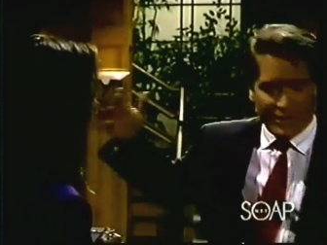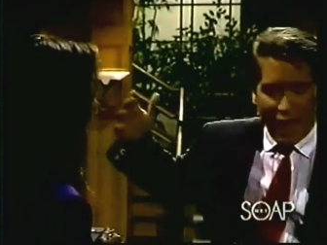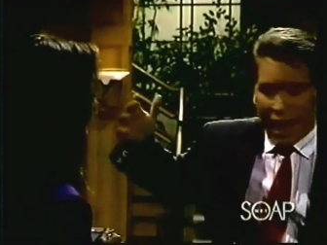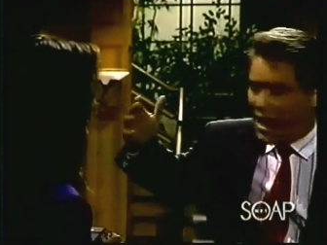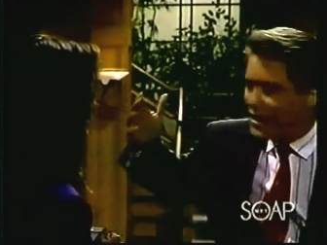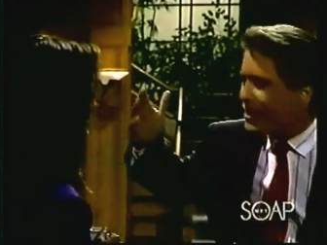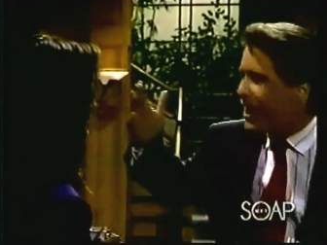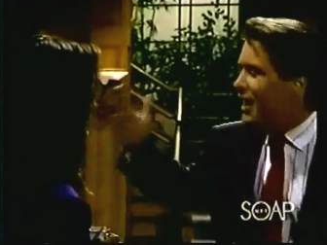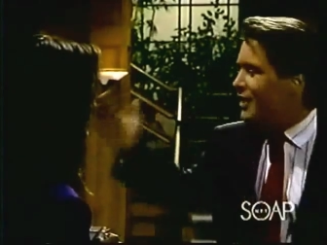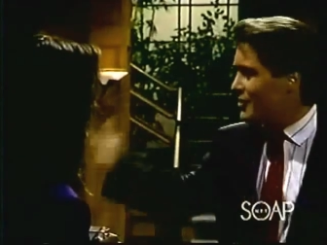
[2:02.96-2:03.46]
Yes,
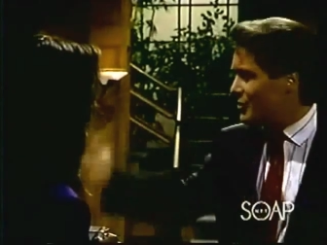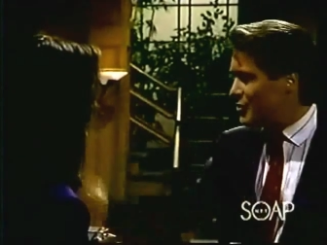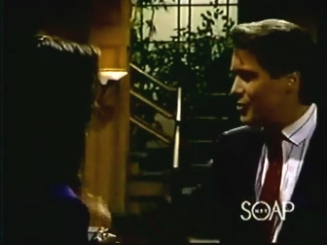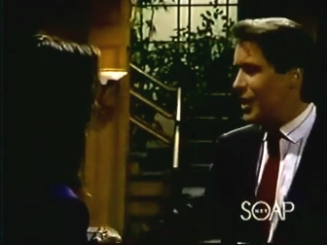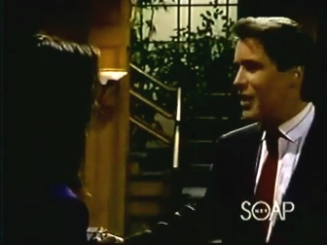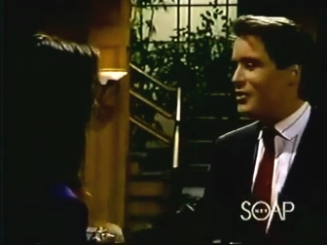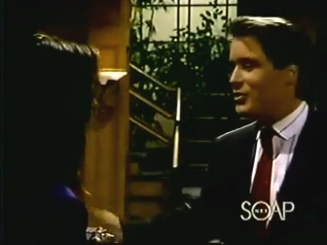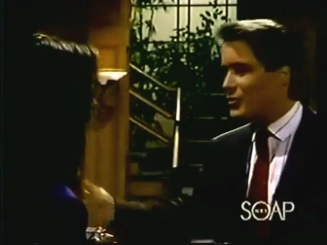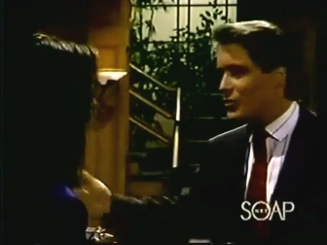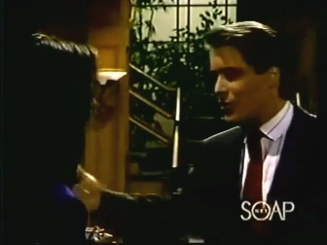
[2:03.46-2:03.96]
I, I
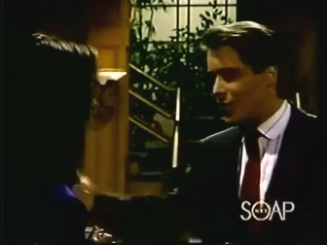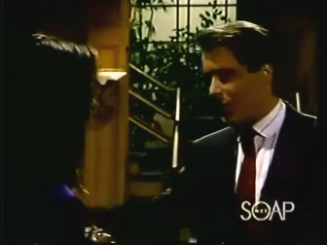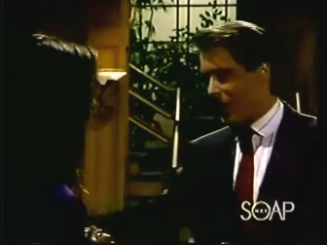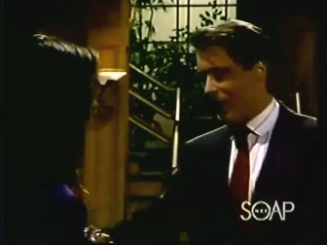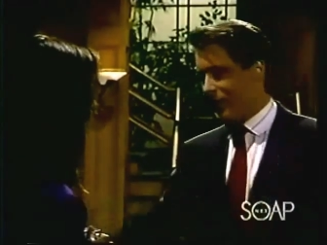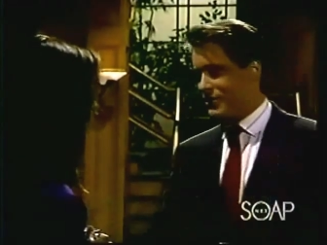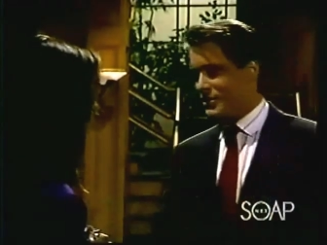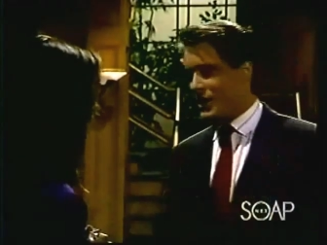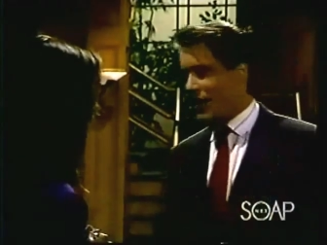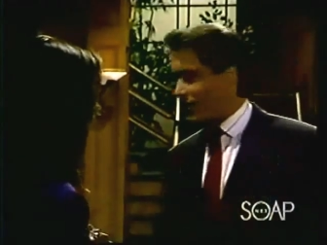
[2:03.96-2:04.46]
do. I do know
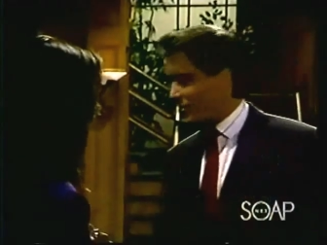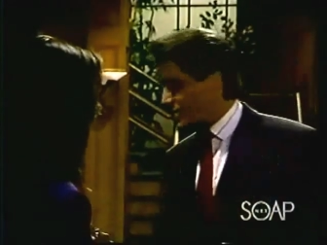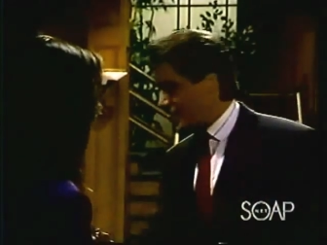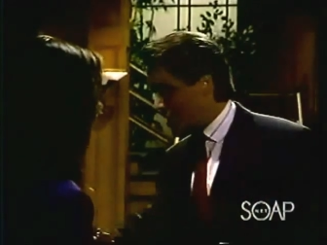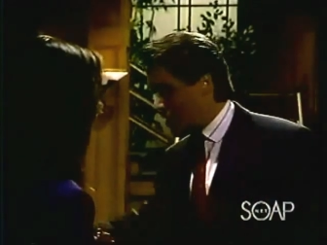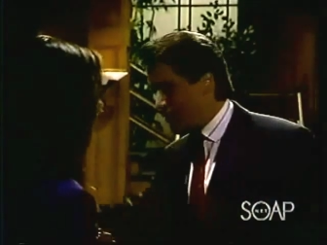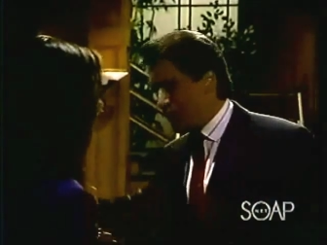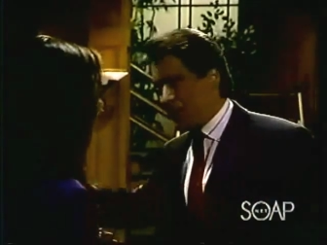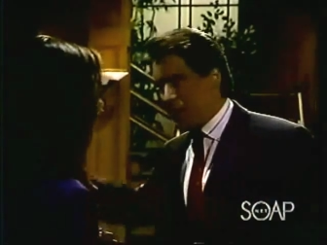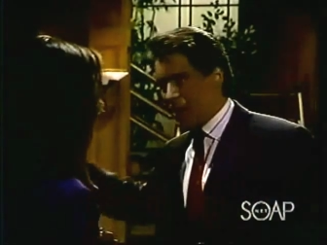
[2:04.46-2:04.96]
why I was there. I
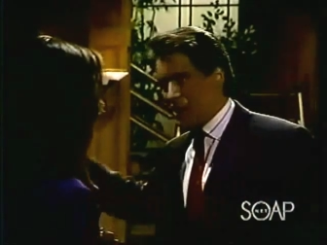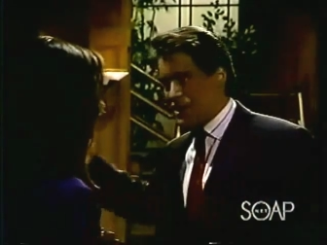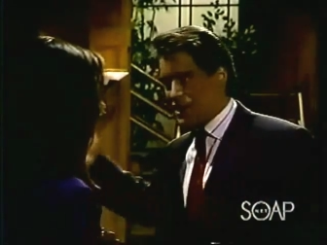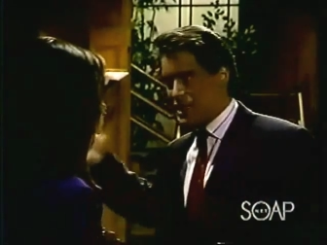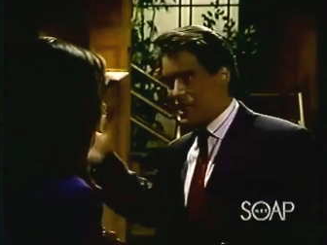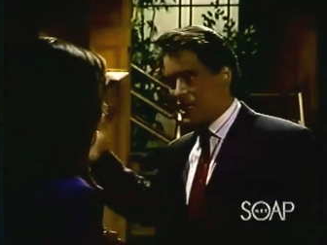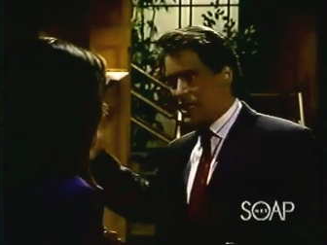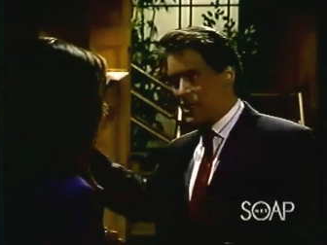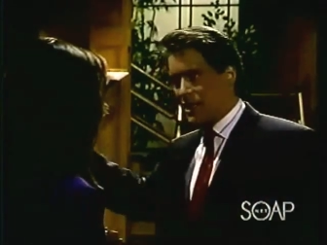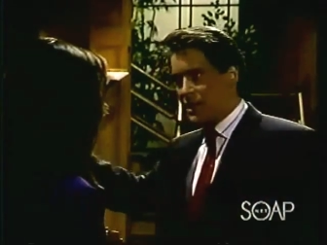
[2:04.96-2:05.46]
was there
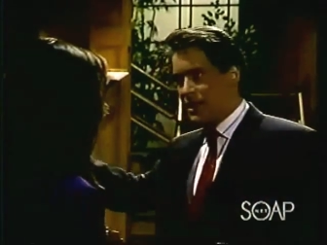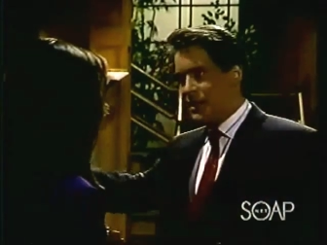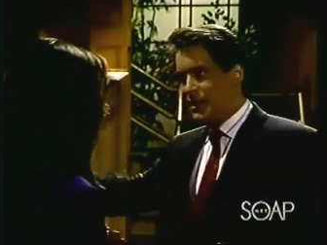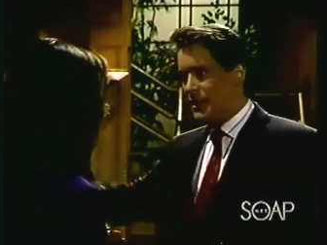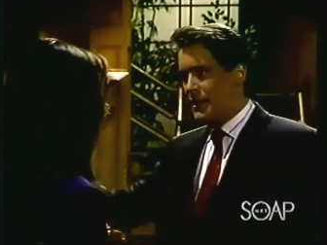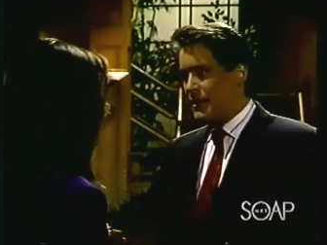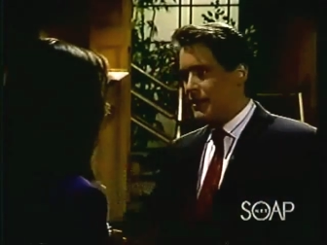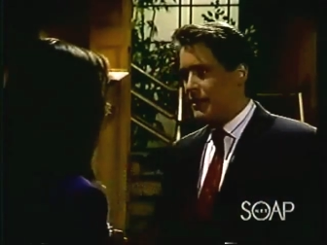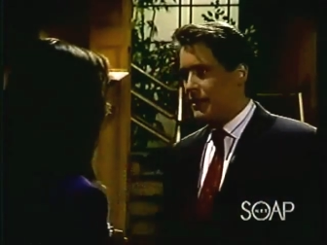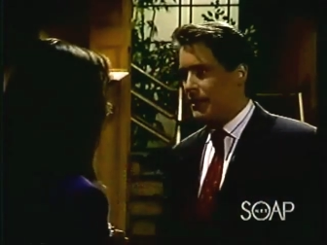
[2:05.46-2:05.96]
because.
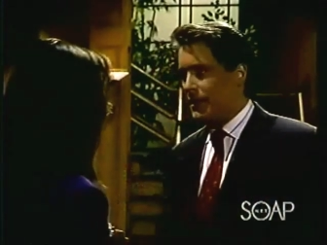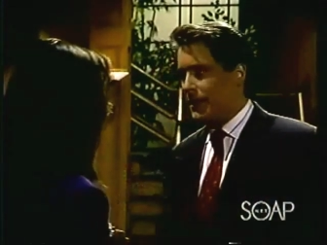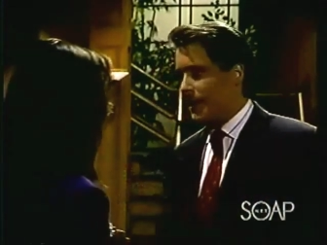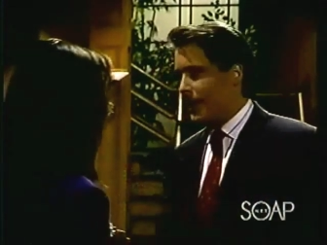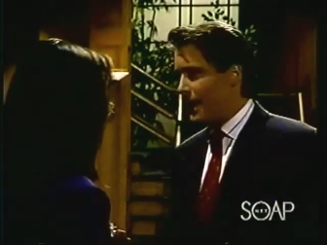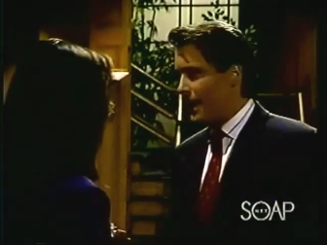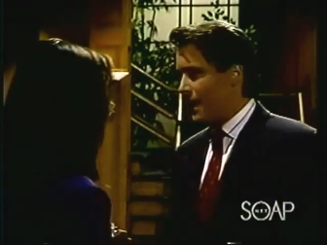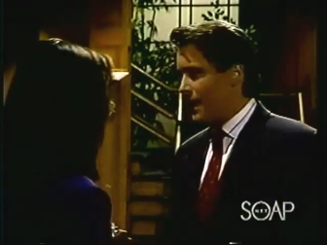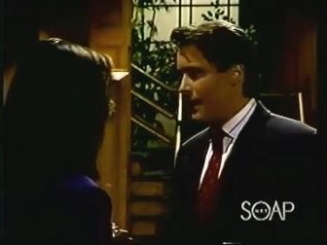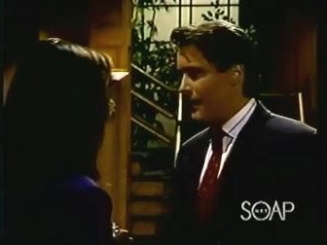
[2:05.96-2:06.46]

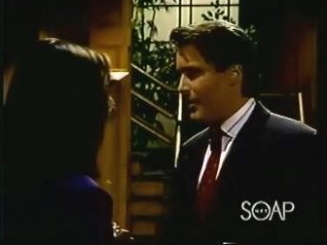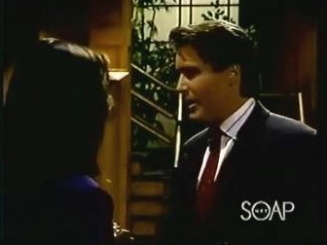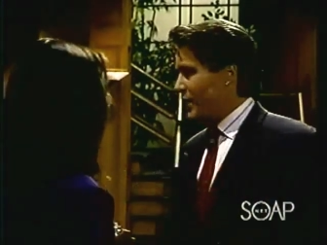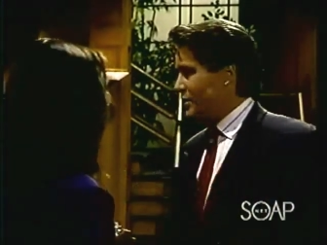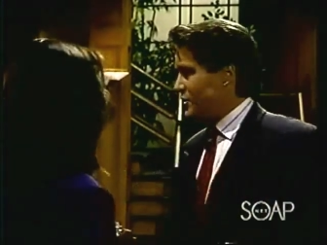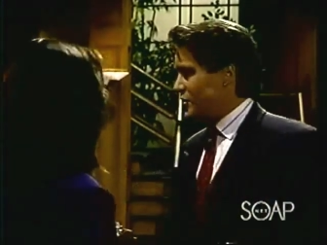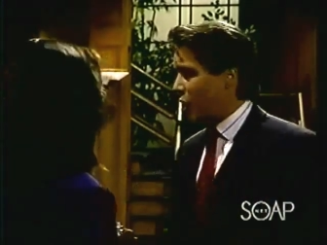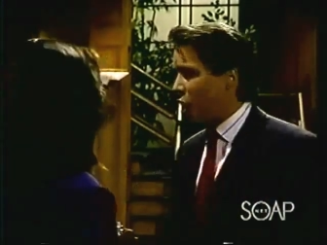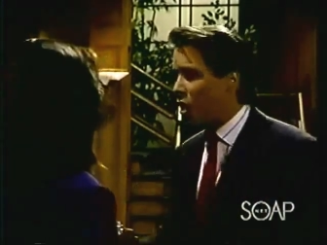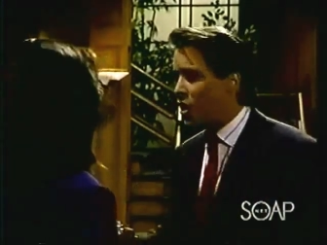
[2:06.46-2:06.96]

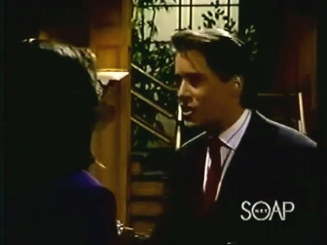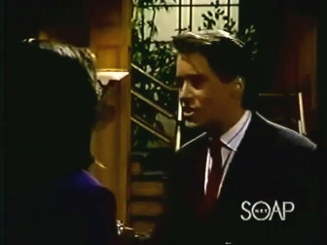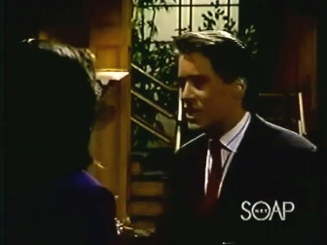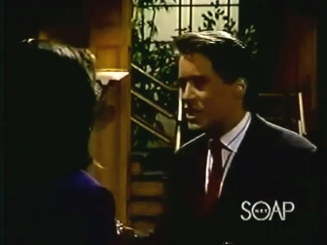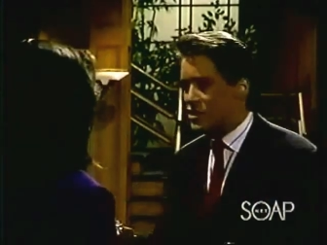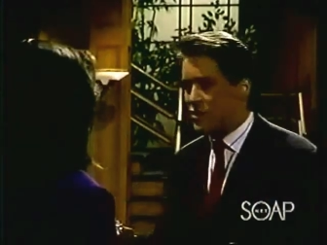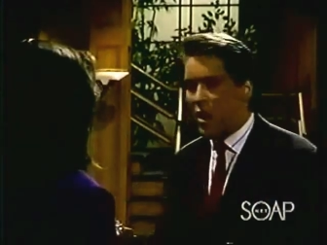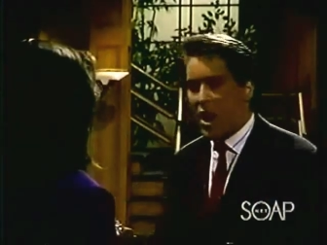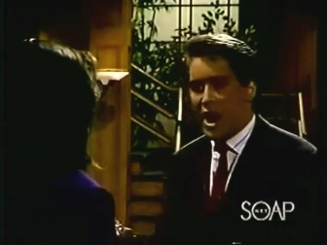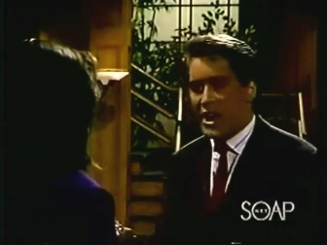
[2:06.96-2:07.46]
Because as hard as
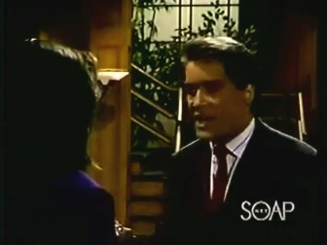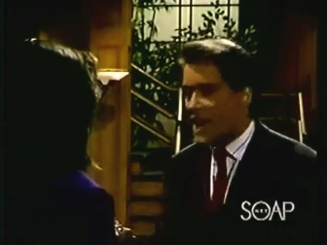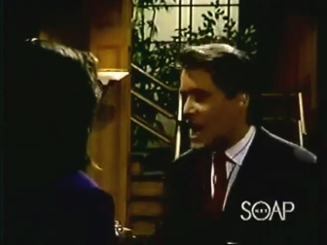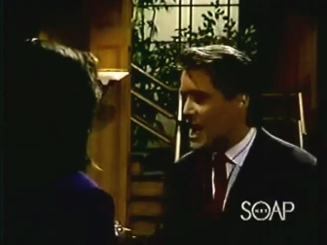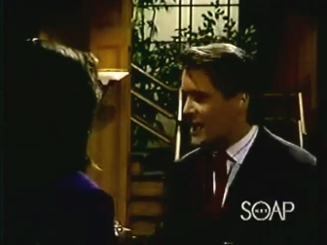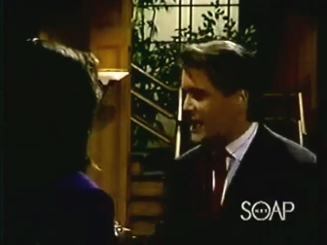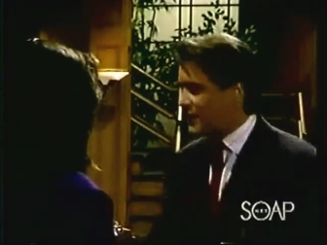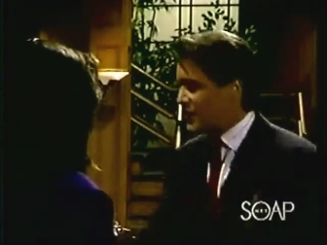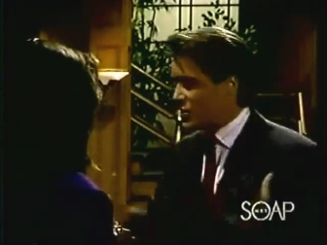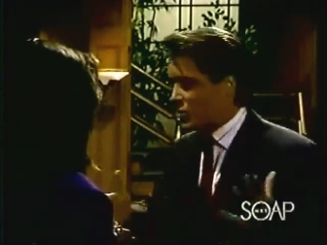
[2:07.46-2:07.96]
I try, I
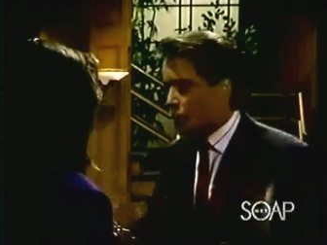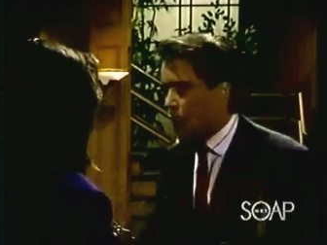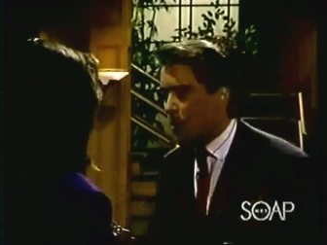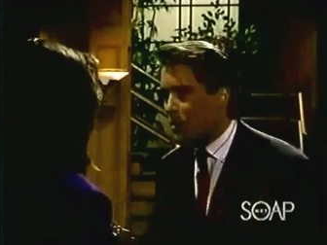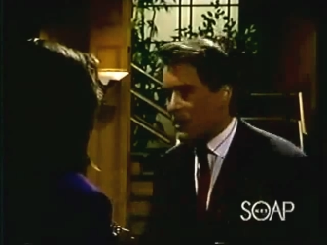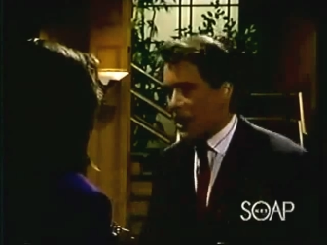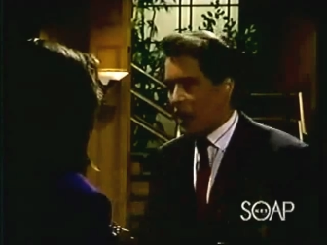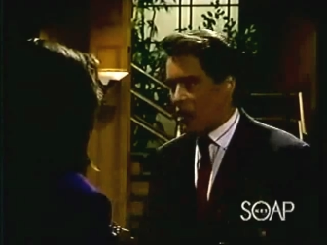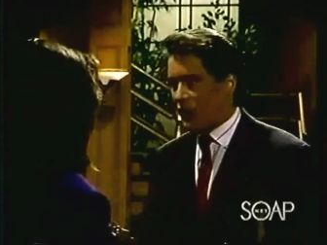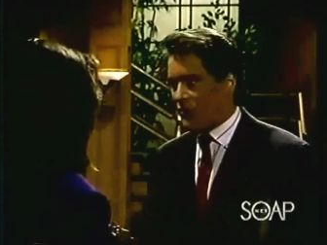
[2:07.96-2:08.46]
can't get this
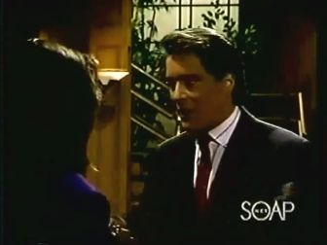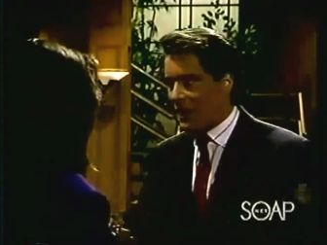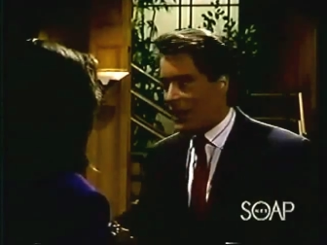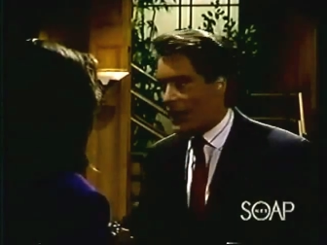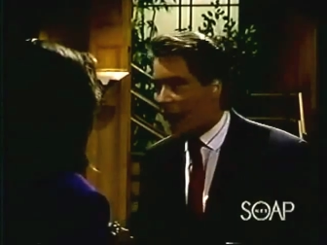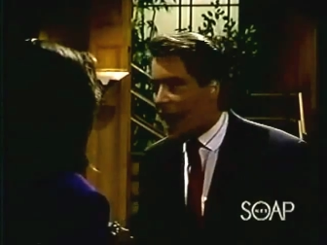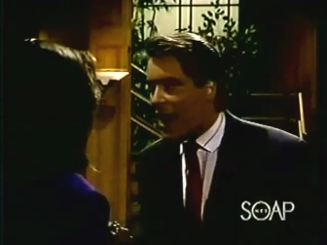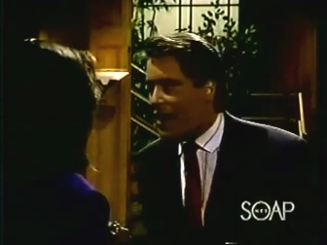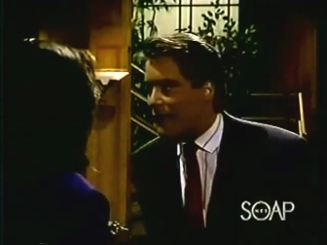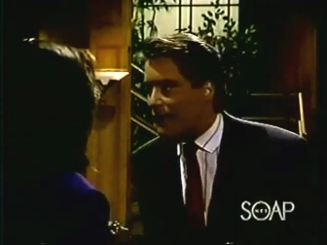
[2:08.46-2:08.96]
woman out of
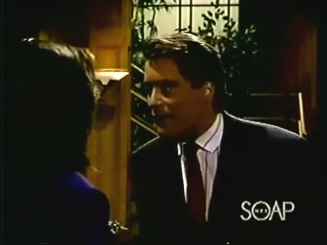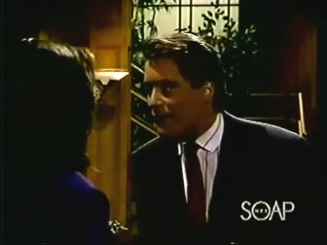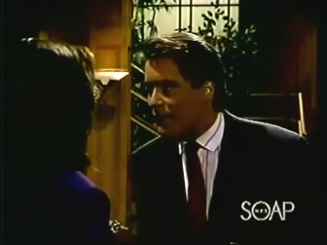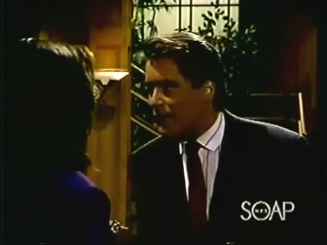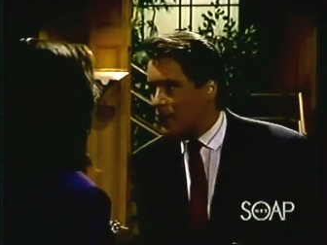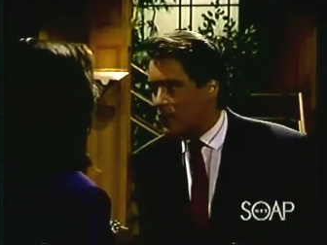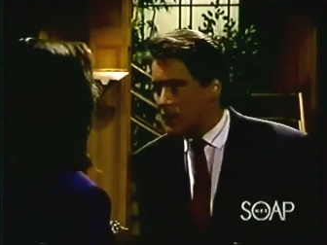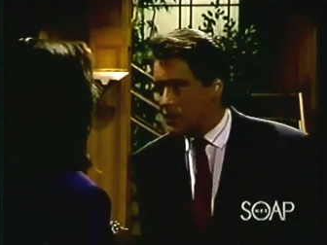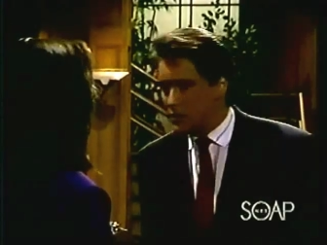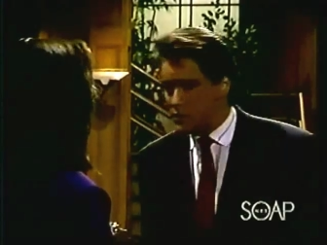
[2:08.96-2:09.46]
my life.